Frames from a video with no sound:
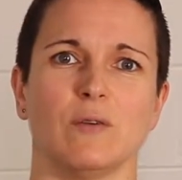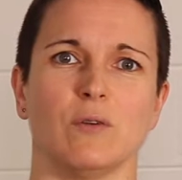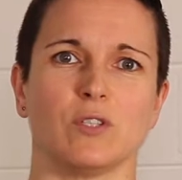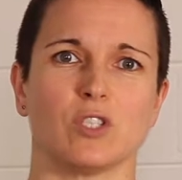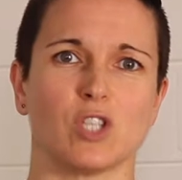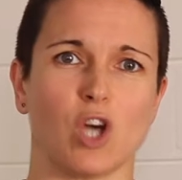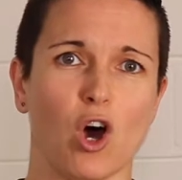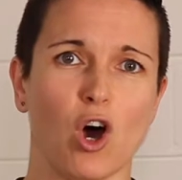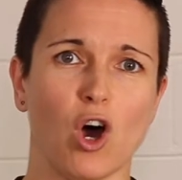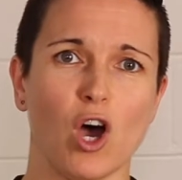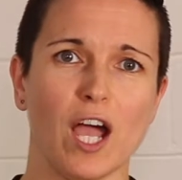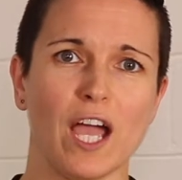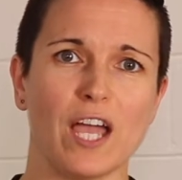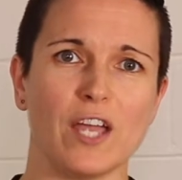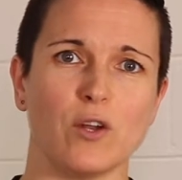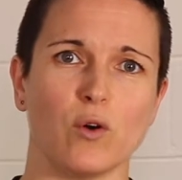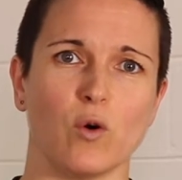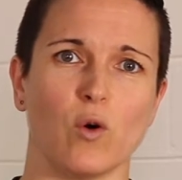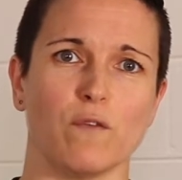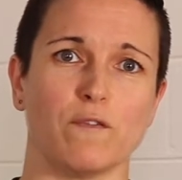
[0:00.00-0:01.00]

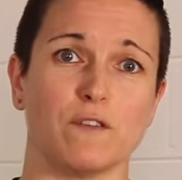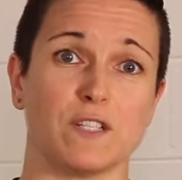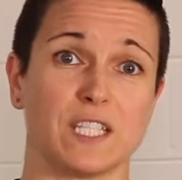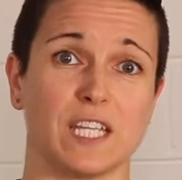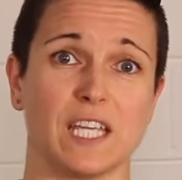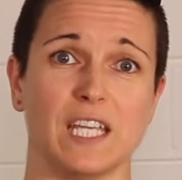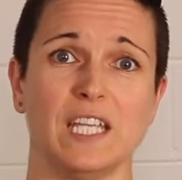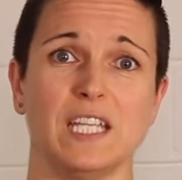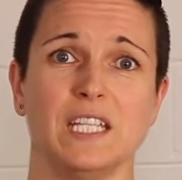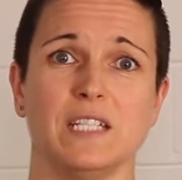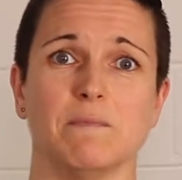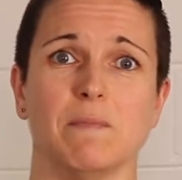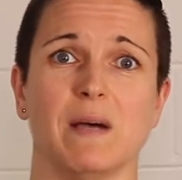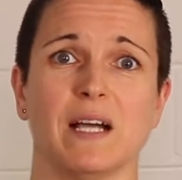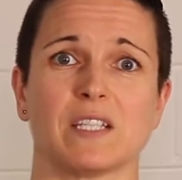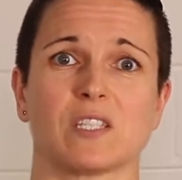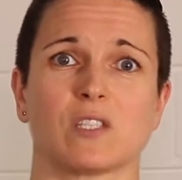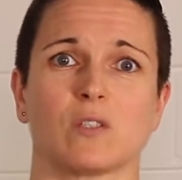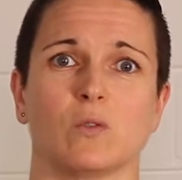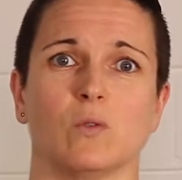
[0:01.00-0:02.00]
tired or fatigued
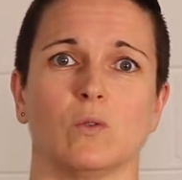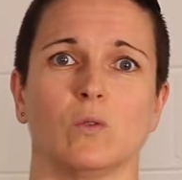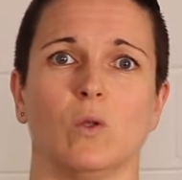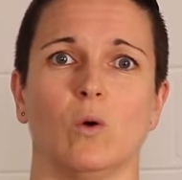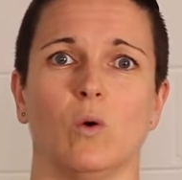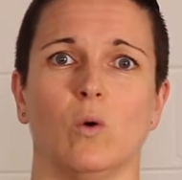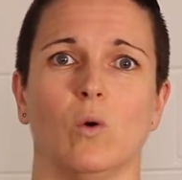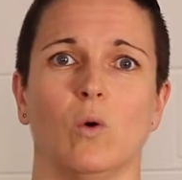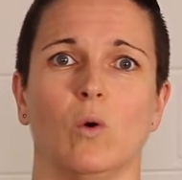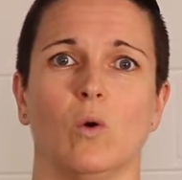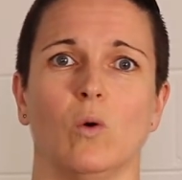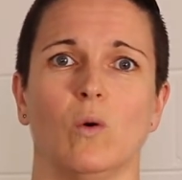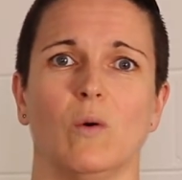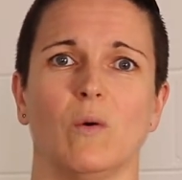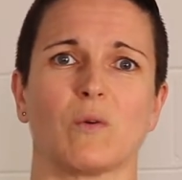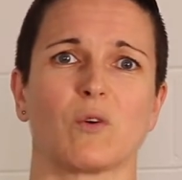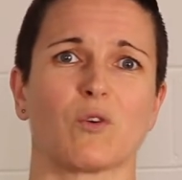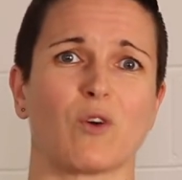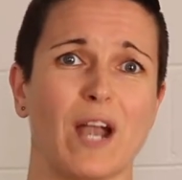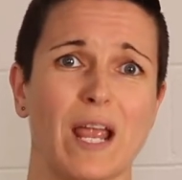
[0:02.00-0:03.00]
muscle or
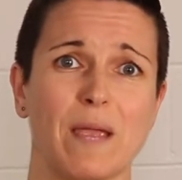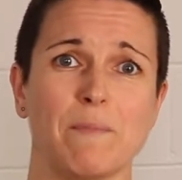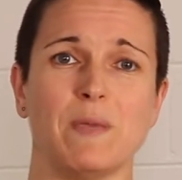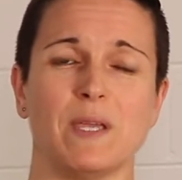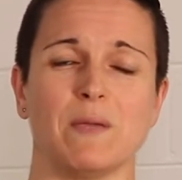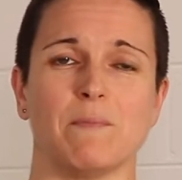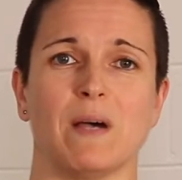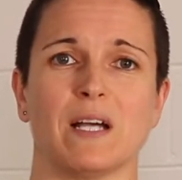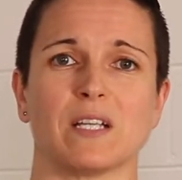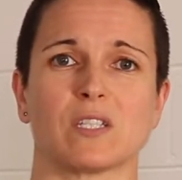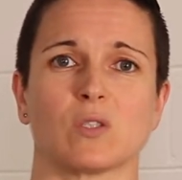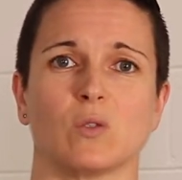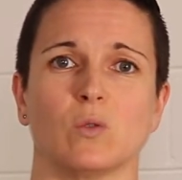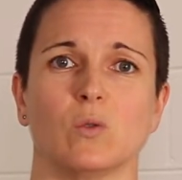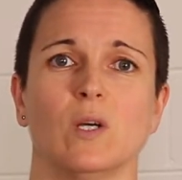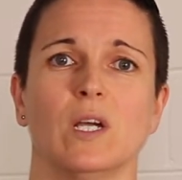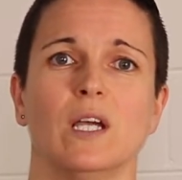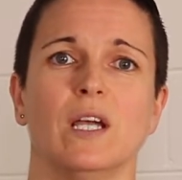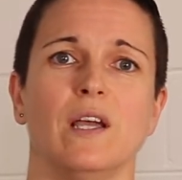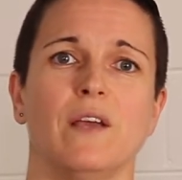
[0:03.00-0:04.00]
cramping
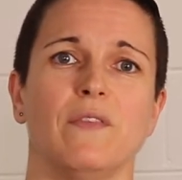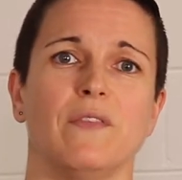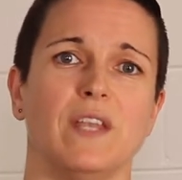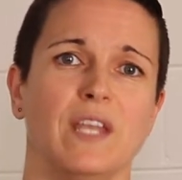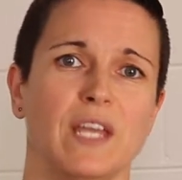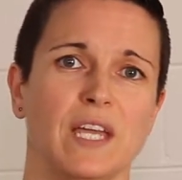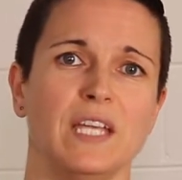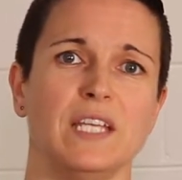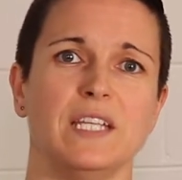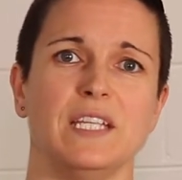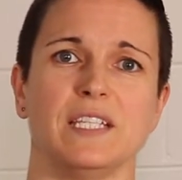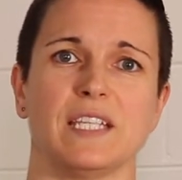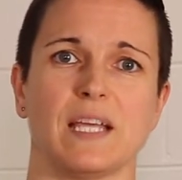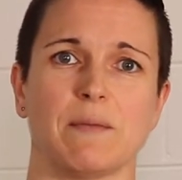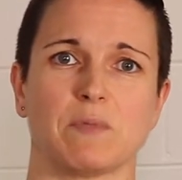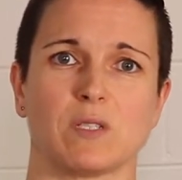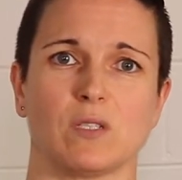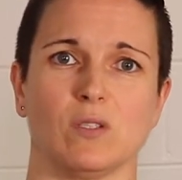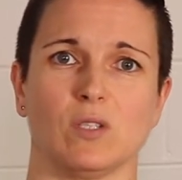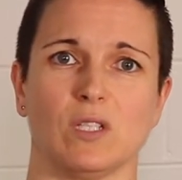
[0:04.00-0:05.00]
muscle, then heat is
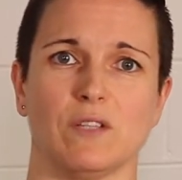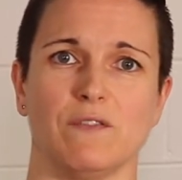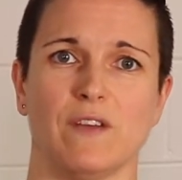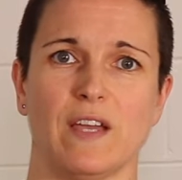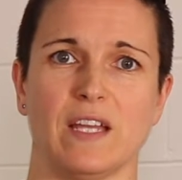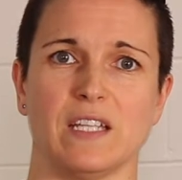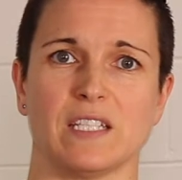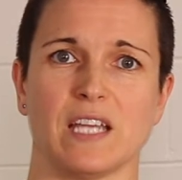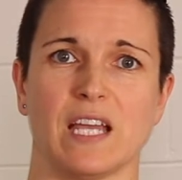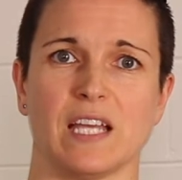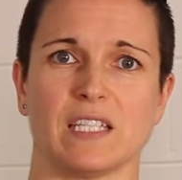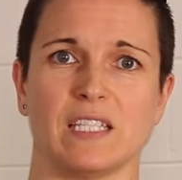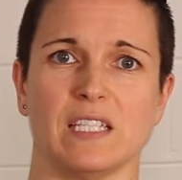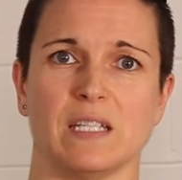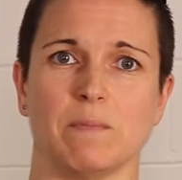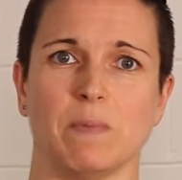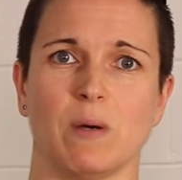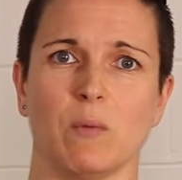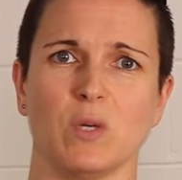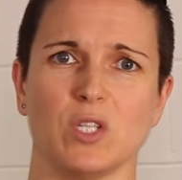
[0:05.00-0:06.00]
absolutely
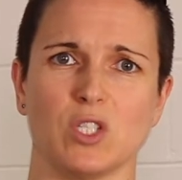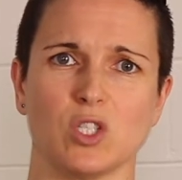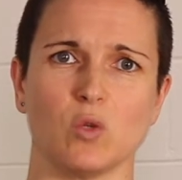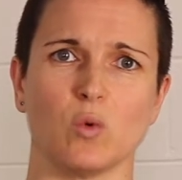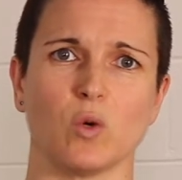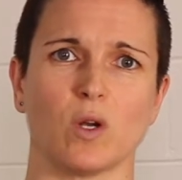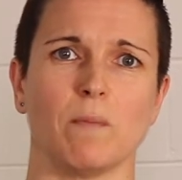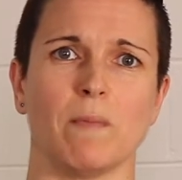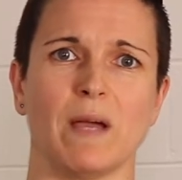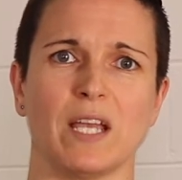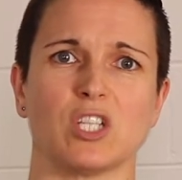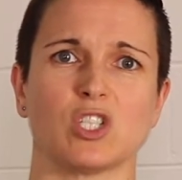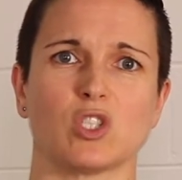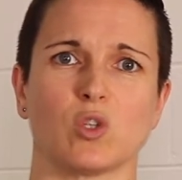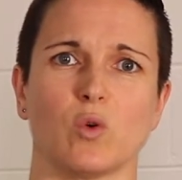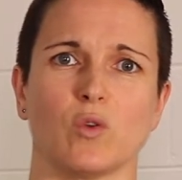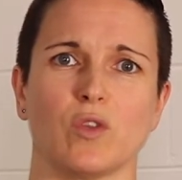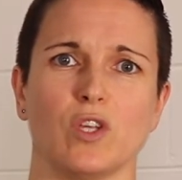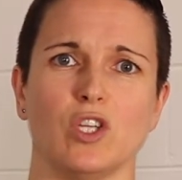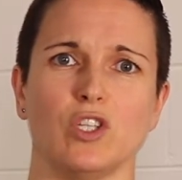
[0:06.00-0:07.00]
fantastic. But we do want to make
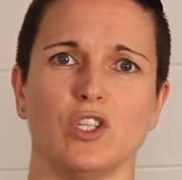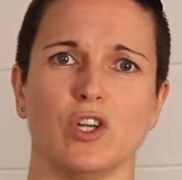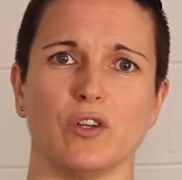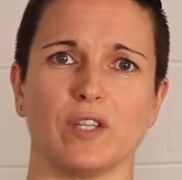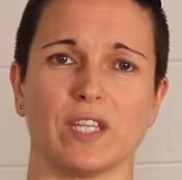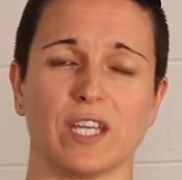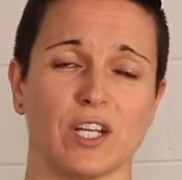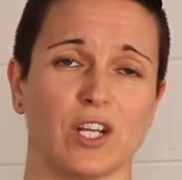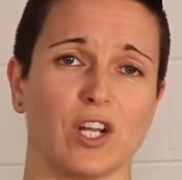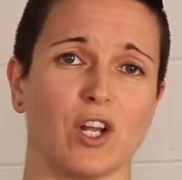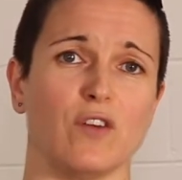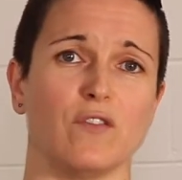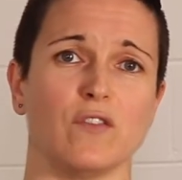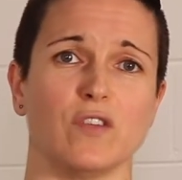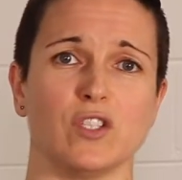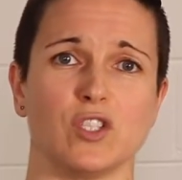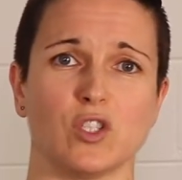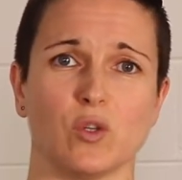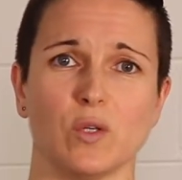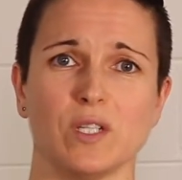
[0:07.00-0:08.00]
sure that you don't get it over
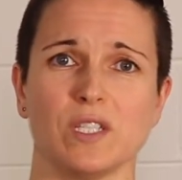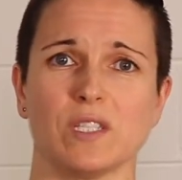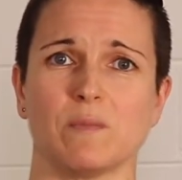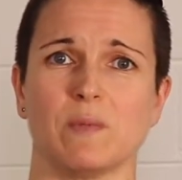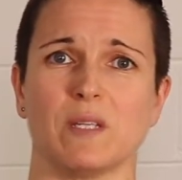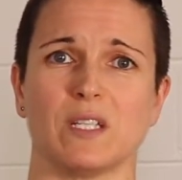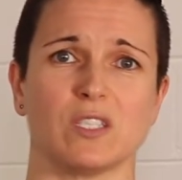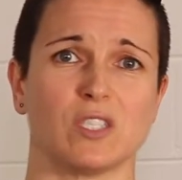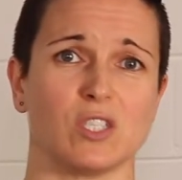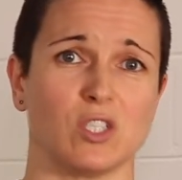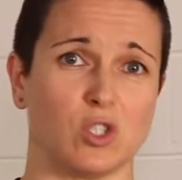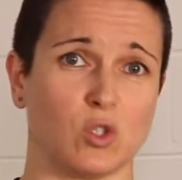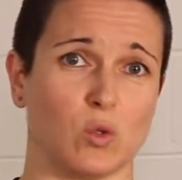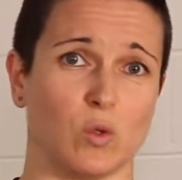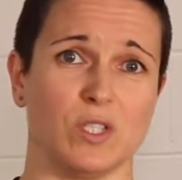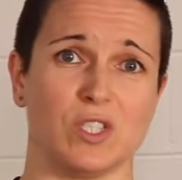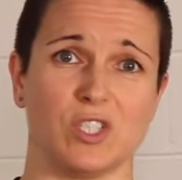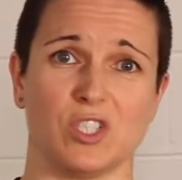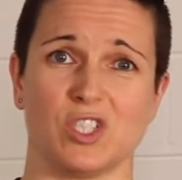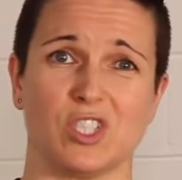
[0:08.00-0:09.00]
the joints because the
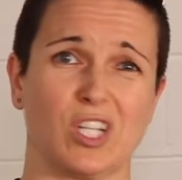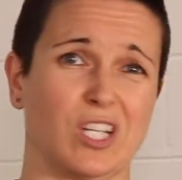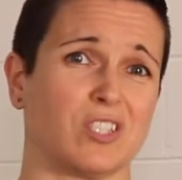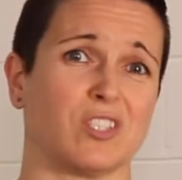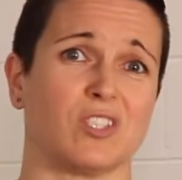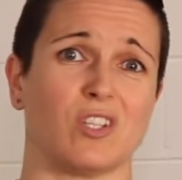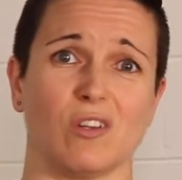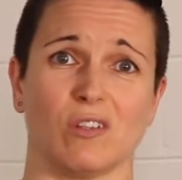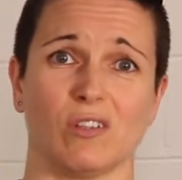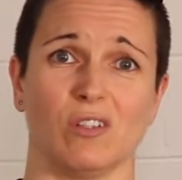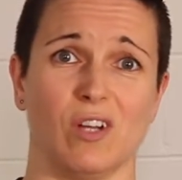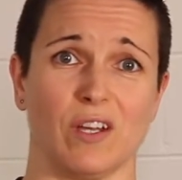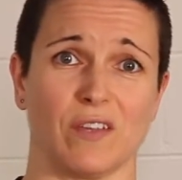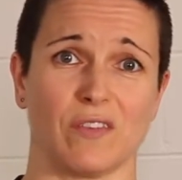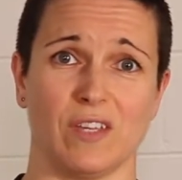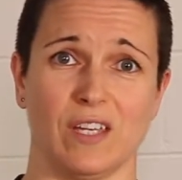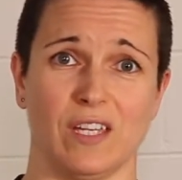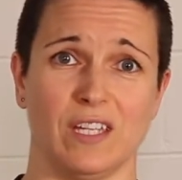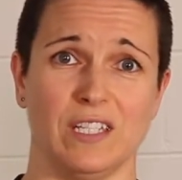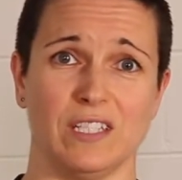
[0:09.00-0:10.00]
joints just don't like
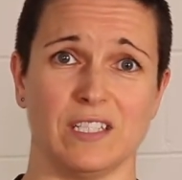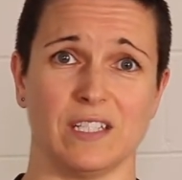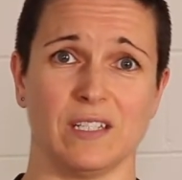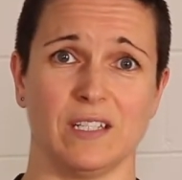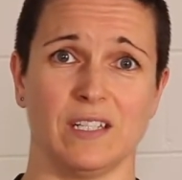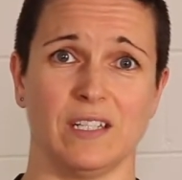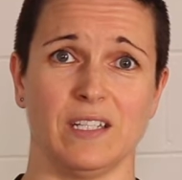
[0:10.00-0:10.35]
the heat.